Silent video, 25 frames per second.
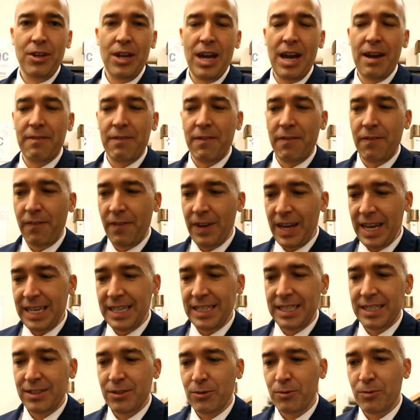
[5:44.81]
you have a
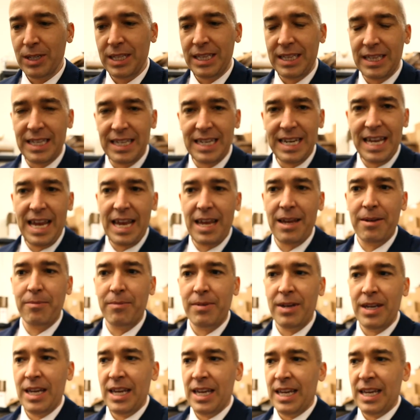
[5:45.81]
face with the name.